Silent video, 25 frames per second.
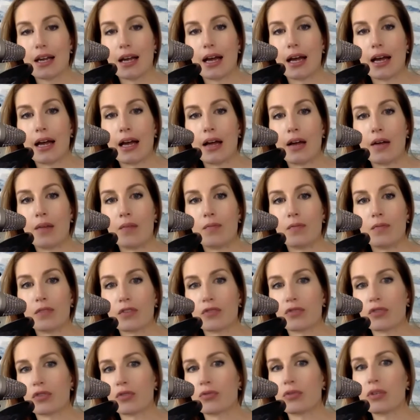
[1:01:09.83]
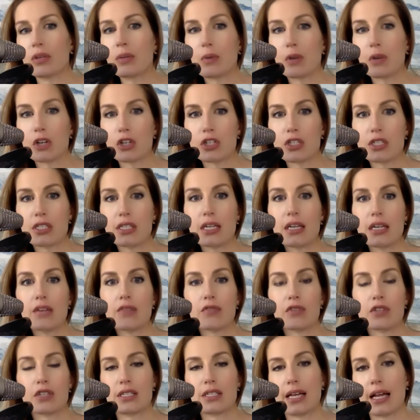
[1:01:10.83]
For
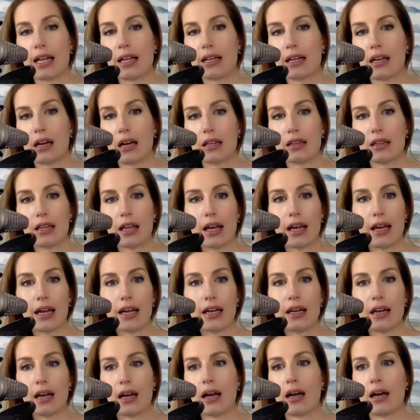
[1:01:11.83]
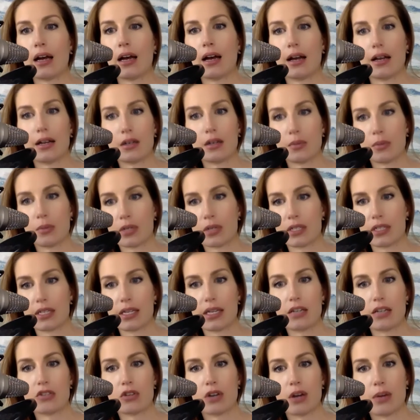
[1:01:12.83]
repurchasing, for selling online,
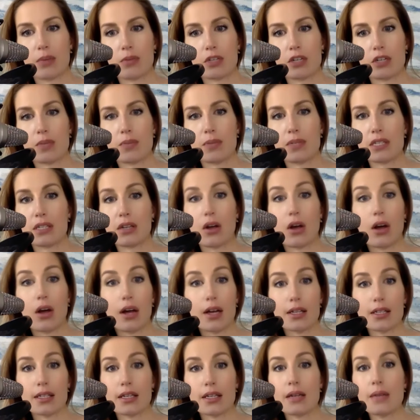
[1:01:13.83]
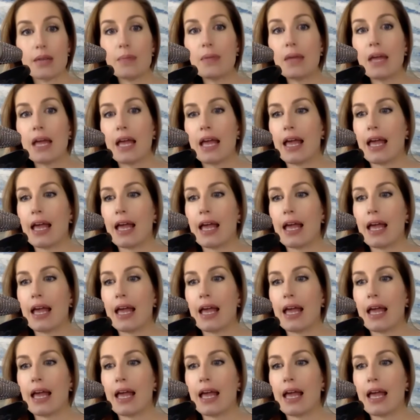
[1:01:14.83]
100% drop ship is awesome.